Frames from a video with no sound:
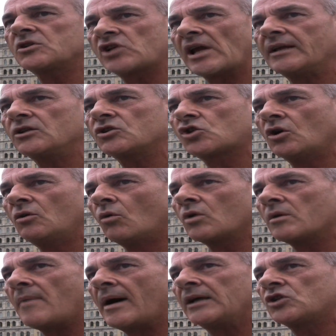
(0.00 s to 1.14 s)
sent to all
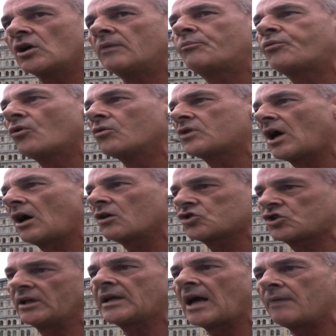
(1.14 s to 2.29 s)
the major
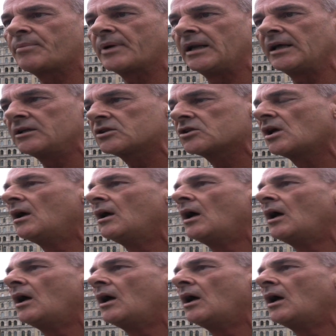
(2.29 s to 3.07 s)
broadcasting companies,